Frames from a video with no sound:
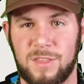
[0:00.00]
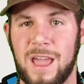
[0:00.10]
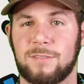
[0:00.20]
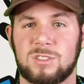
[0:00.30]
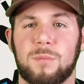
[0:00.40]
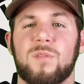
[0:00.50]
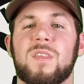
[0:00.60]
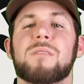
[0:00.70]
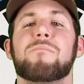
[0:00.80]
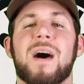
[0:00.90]
they have some of
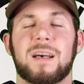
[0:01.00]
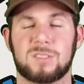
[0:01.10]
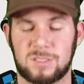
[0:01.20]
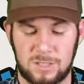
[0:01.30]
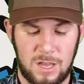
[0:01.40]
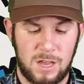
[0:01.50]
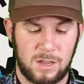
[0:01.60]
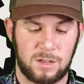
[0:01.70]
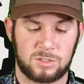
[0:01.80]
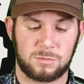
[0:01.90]
the best
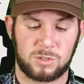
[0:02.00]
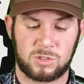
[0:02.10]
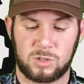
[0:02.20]
customer